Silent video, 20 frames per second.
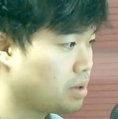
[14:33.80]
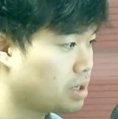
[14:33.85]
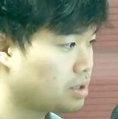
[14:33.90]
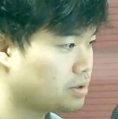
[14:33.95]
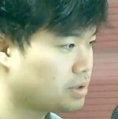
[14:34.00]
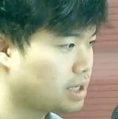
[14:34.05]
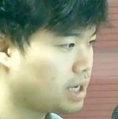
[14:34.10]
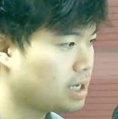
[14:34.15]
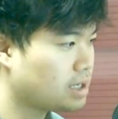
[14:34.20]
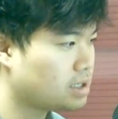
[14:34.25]

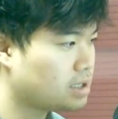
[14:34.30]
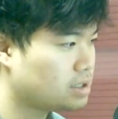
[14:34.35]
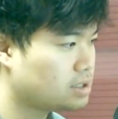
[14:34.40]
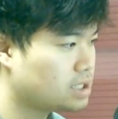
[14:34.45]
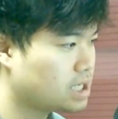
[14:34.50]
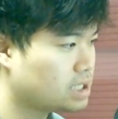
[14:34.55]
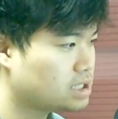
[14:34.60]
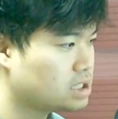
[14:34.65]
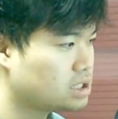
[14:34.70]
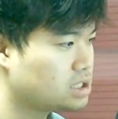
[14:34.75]
Better
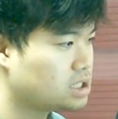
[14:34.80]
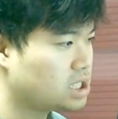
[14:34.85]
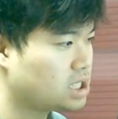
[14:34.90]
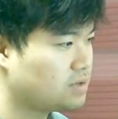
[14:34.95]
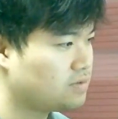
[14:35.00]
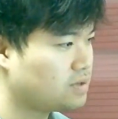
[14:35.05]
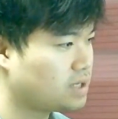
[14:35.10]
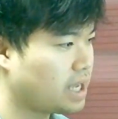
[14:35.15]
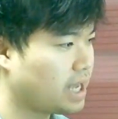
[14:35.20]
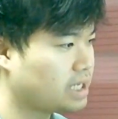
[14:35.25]
yet, connected
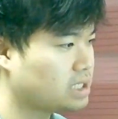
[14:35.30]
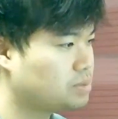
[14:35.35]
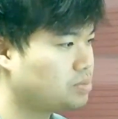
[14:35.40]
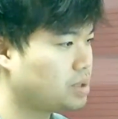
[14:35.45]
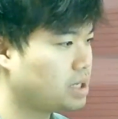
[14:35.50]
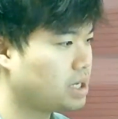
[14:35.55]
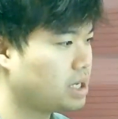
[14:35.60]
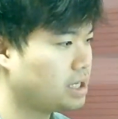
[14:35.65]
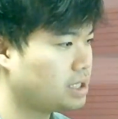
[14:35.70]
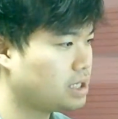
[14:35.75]
TV ad
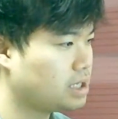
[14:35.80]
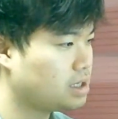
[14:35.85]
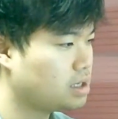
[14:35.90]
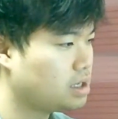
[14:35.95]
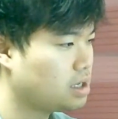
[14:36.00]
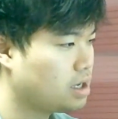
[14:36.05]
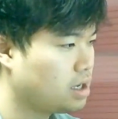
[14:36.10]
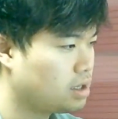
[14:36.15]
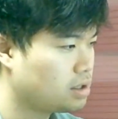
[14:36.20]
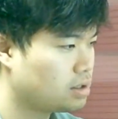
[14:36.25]

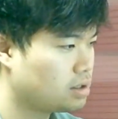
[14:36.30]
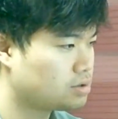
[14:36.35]
spending,